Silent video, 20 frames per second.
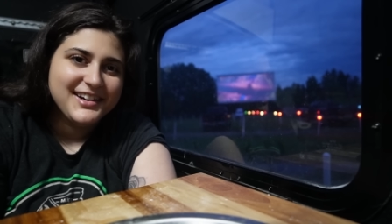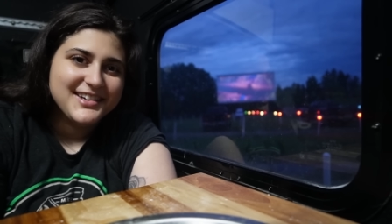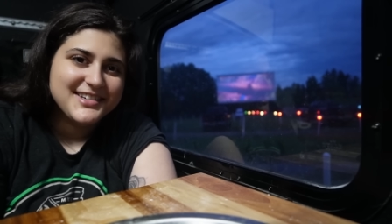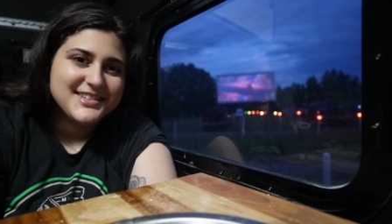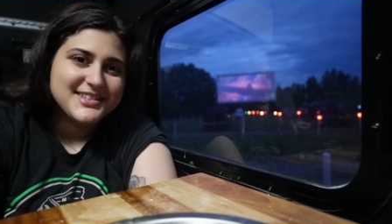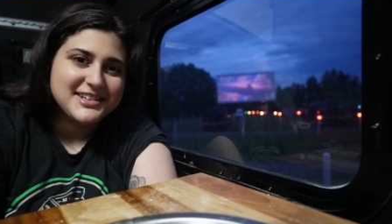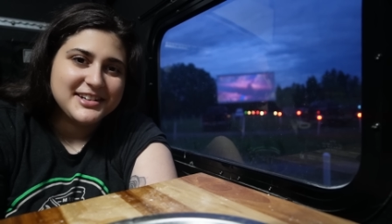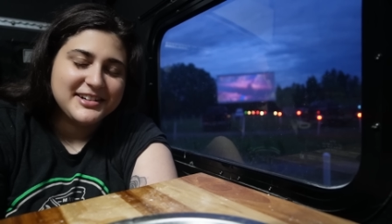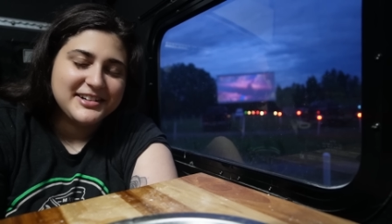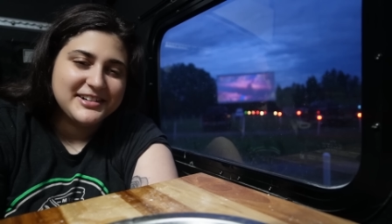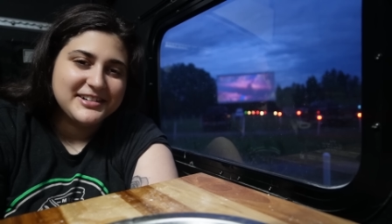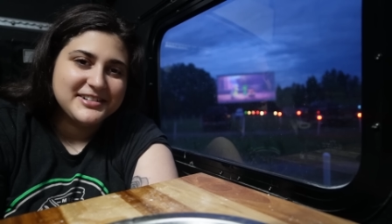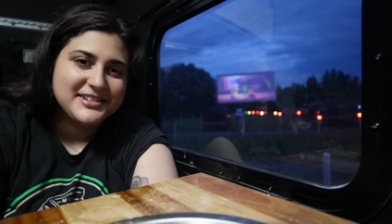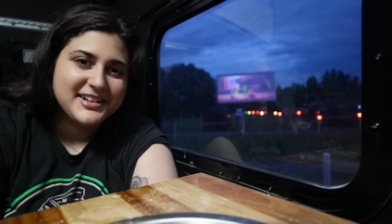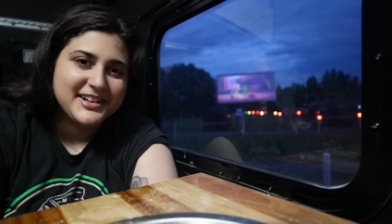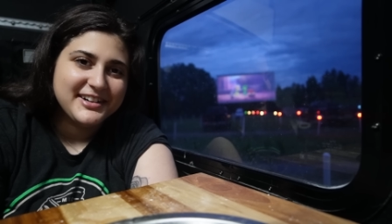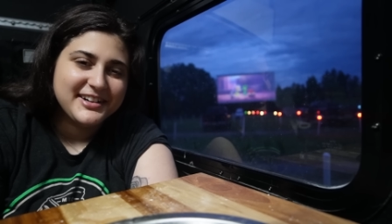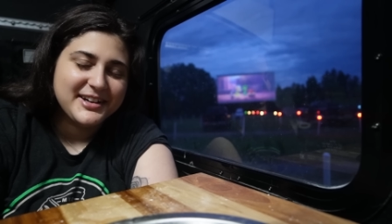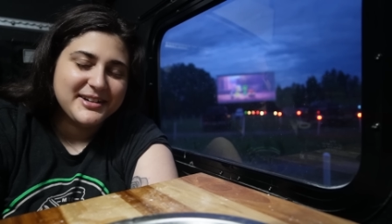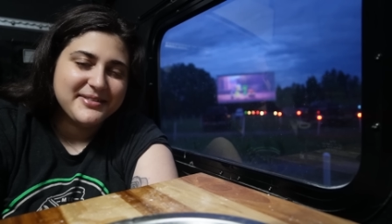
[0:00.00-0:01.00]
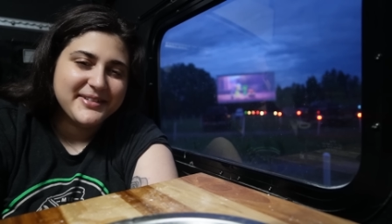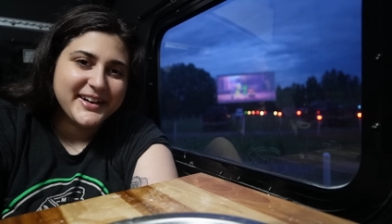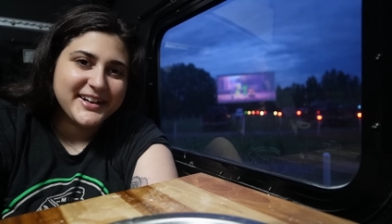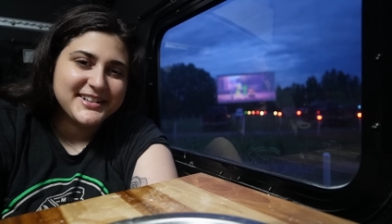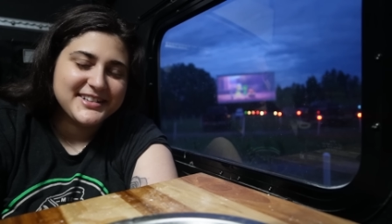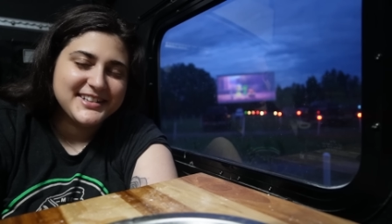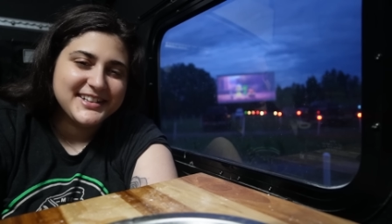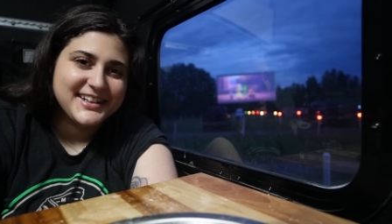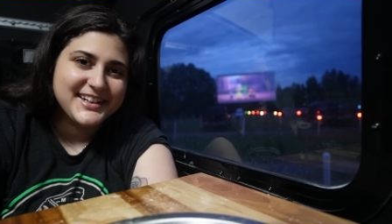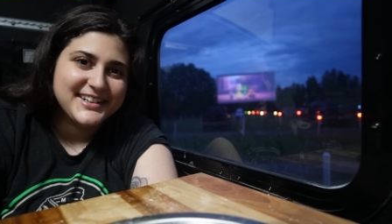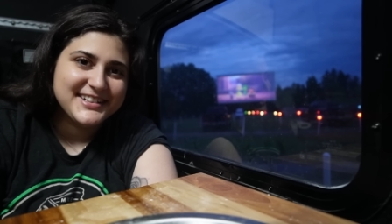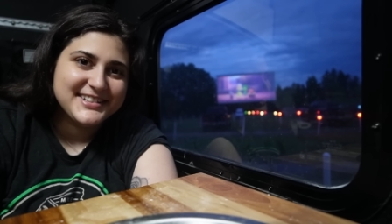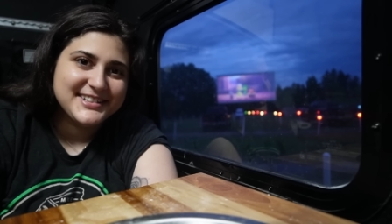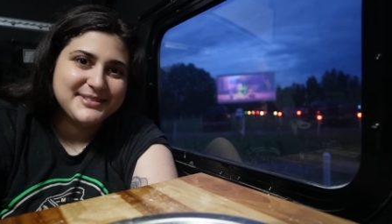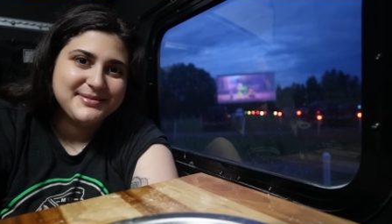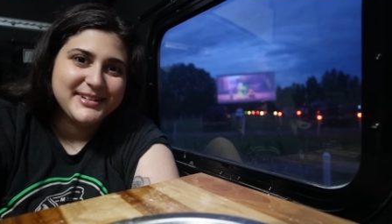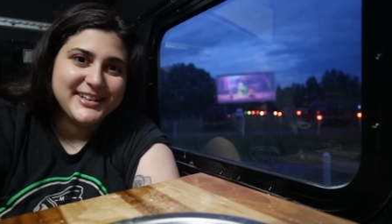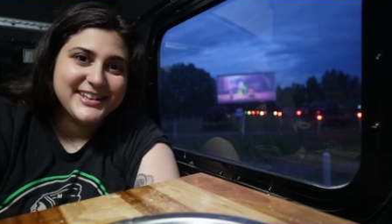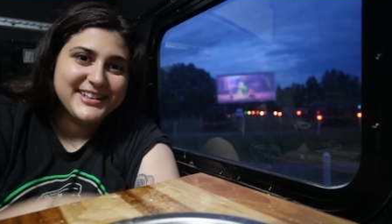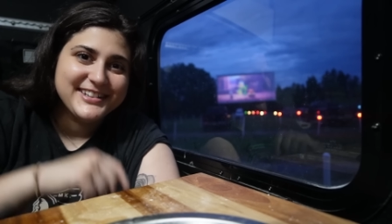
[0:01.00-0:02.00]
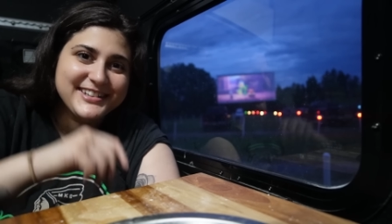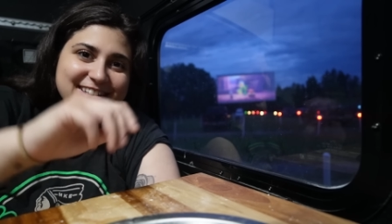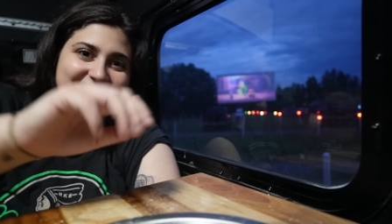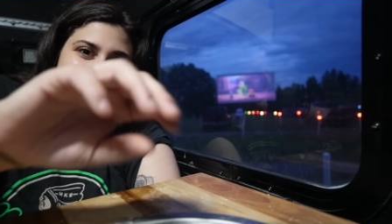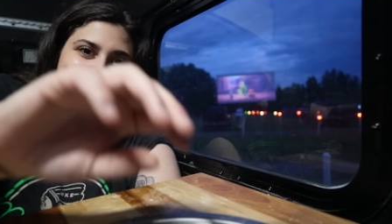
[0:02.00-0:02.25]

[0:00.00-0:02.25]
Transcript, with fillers: So I'll get back to you guys in a minute.